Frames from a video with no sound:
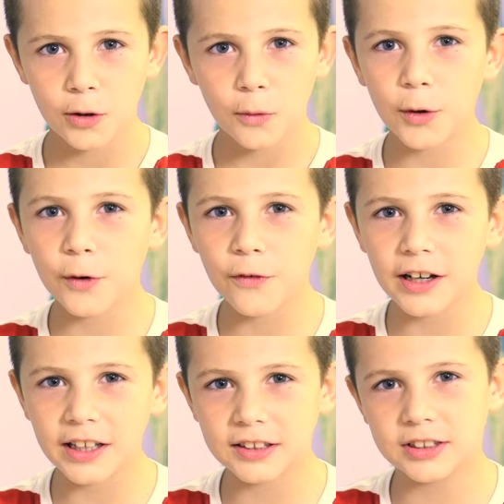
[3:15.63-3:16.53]
What if I
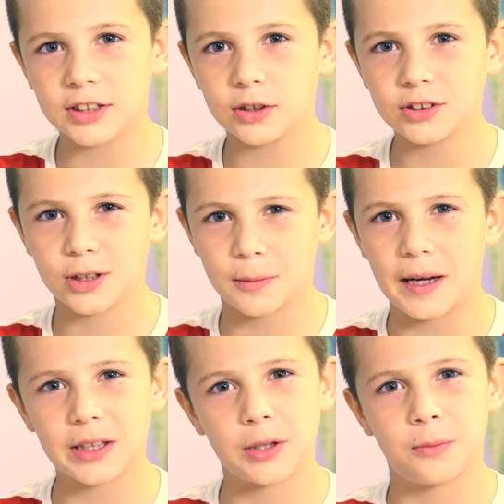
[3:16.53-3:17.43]
need to go to the
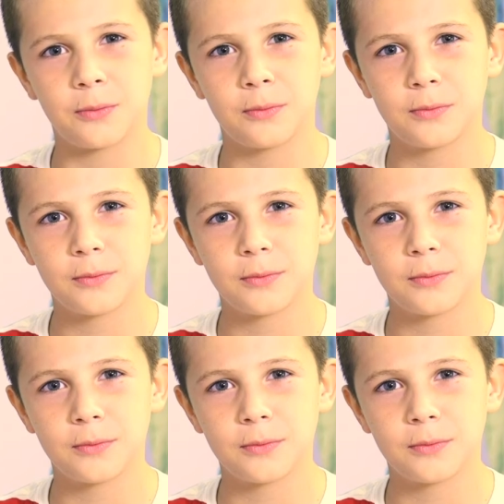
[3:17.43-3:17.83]
bathroom?